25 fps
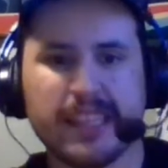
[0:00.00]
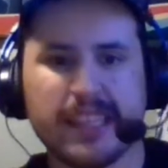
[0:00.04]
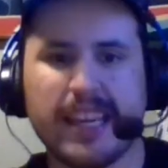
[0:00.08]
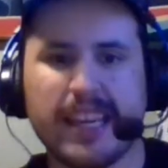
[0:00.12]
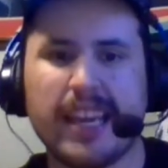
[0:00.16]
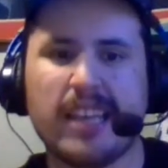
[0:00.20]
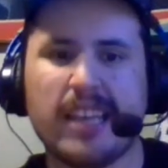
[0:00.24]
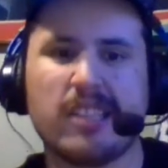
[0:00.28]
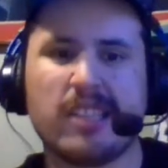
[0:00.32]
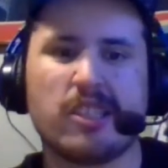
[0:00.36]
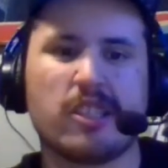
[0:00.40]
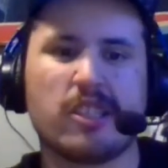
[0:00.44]

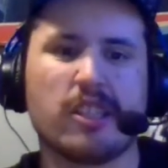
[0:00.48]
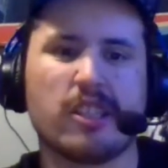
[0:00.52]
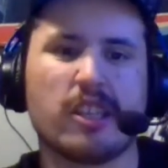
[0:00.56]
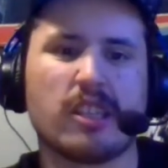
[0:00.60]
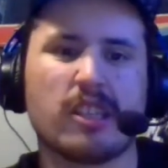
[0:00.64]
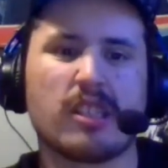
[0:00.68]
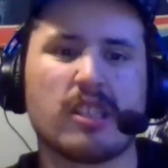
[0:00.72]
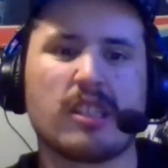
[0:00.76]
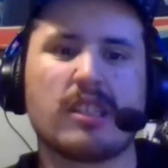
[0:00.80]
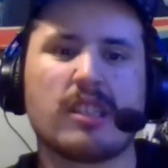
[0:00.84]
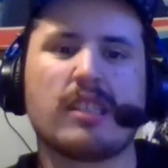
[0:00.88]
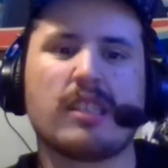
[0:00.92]
it's
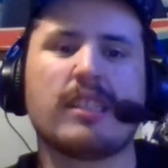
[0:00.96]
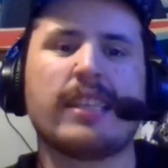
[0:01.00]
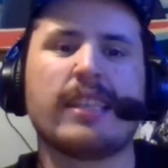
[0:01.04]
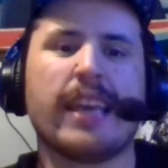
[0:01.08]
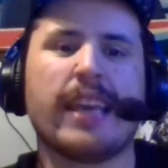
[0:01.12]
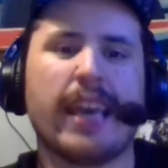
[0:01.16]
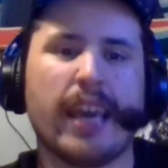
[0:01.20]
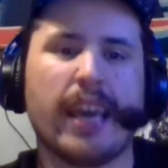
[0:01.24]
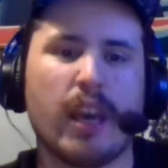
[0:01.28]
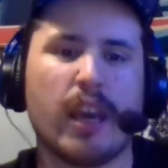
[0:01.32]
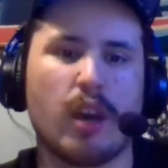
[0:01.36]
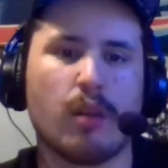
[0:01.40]
just
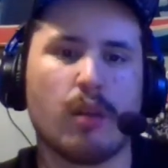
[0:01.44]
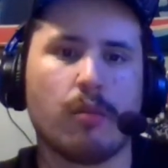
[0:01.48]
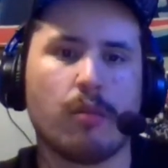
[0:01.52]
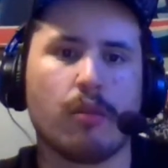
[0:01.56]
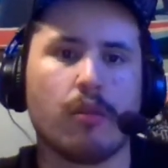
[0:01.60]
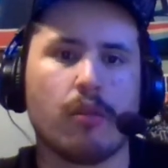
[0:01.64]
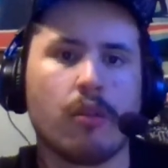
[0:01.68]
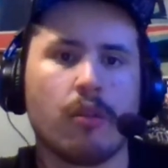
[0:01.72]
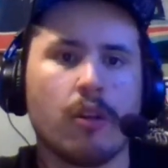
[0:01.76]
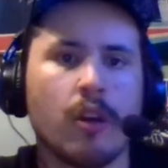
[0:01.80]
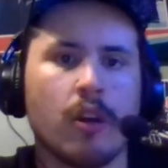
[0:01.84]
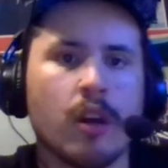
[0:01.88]

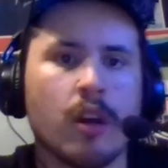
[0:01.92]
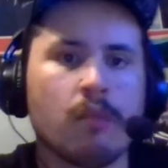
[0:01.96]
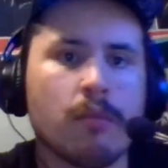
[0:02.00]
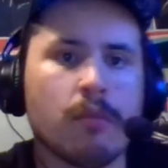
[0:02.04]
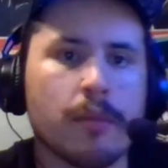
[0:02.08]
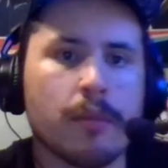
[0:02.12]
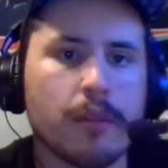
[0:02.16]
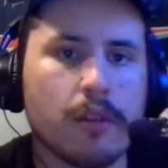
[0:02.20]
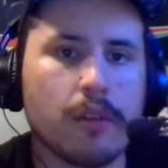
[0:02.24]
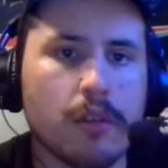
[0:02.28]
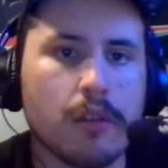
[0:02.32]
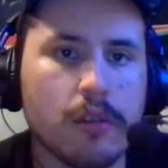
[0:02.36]
terrible.
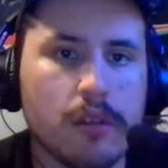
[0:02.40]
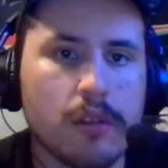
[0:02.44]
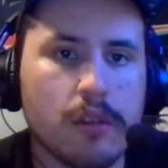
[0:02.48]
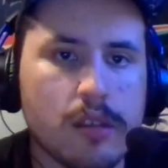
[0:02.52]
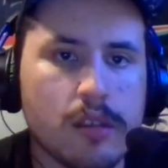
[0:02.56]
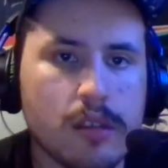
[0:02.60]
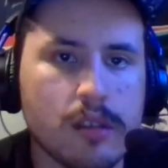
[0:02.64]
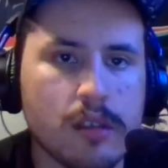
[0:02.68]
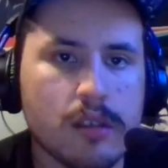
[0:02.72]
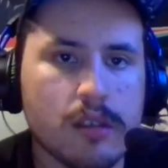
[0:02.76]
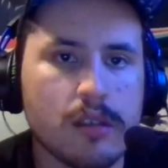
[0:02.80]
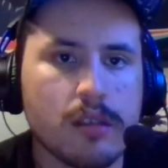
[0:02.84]
Let me know
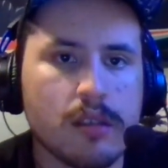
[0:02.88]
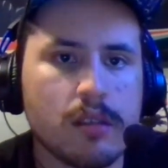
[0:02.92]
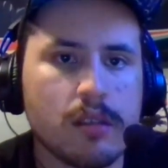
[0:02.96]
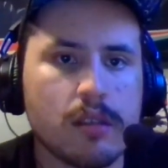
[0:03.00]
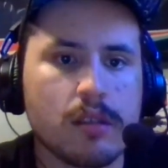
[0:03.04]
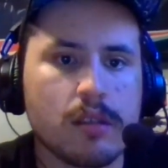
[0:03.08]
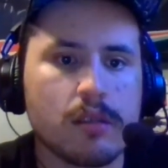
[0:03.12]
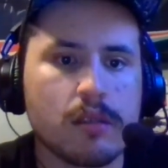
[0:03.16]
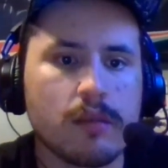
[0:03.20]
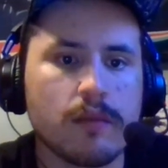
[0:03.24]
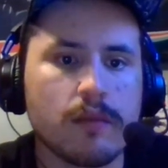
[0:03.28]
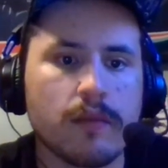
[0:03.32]

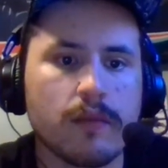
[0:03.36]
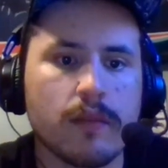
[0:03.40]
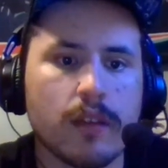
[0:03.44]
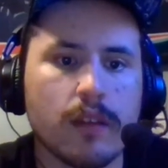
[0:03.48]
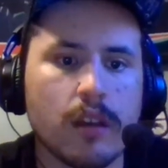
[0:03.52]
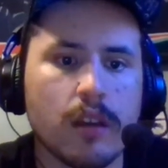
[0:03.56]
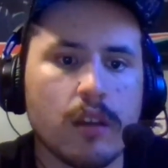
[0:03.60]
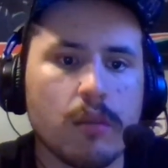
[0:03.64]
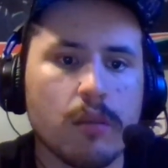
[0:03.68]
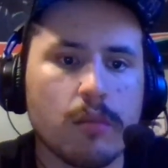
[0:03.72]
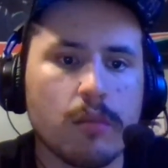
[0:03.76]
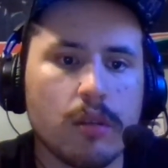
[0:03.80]

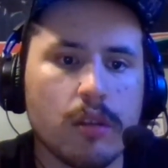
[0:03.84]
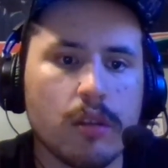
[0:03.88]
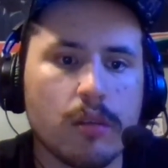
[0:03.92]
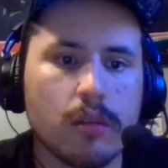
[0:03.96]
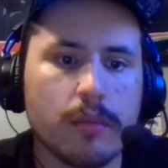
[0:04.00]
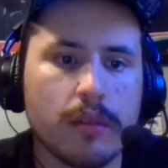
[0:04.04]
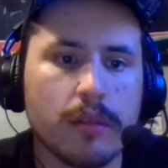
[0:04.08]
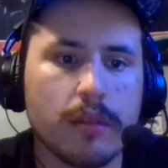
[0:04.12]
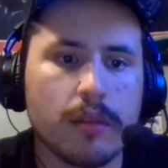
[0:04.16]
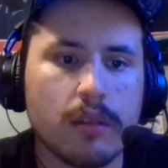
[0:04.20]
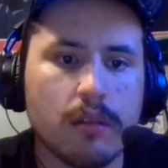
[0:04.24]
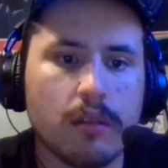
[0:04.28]
volume a
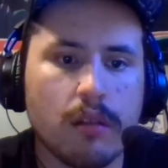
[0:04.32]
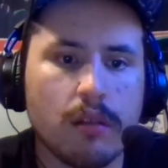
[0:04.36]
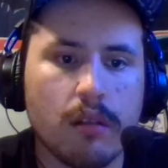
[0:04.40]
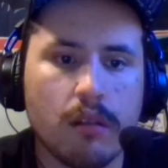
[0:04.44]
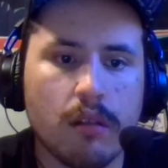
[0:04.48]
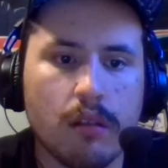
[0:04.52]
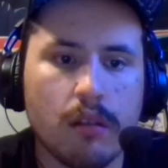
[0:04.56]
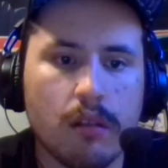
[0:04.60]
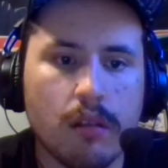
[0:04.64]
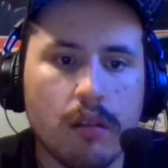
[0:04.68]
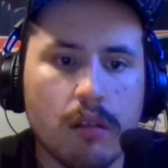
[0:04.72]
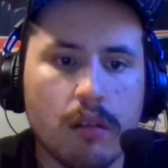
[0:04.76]
little
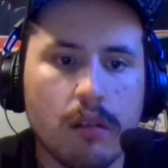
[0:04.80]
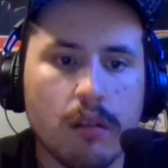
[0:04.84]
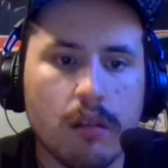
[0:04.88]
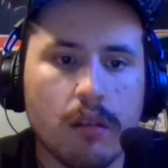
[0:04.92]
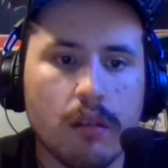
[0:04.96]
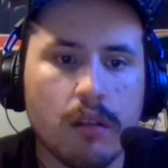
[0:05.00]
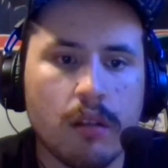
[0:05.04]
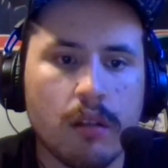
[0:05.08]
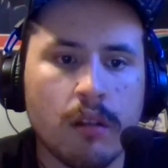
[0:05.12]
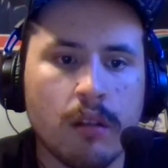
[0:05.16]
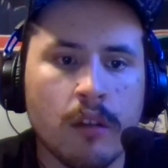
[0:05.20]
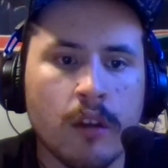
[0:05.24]

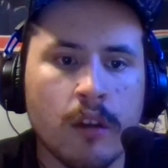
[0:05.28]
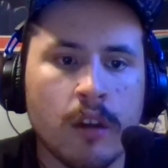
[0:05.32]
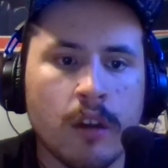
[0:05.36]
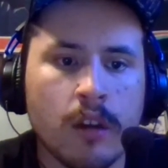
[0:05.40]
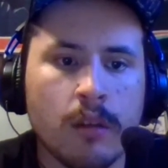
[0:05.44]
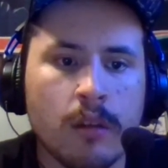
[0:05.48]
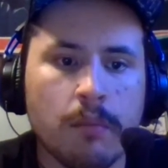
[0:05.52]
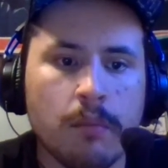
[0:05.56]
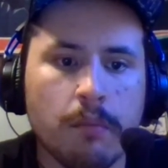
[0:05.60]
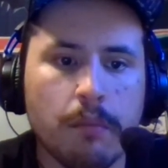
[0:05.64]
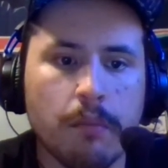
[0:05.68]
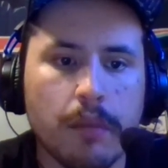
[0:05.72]
bit,
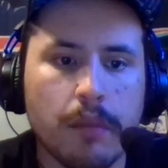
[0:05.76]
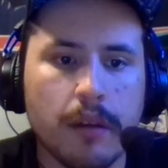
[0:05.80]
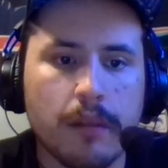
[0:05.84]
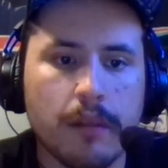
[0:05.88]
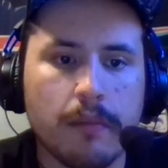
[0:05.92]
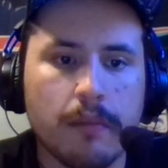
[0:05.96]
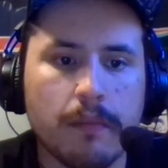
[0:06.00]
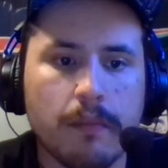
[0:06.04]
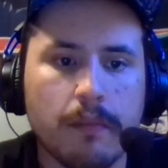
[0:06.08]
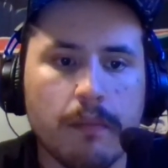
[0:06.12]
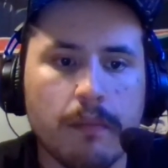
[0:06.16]
but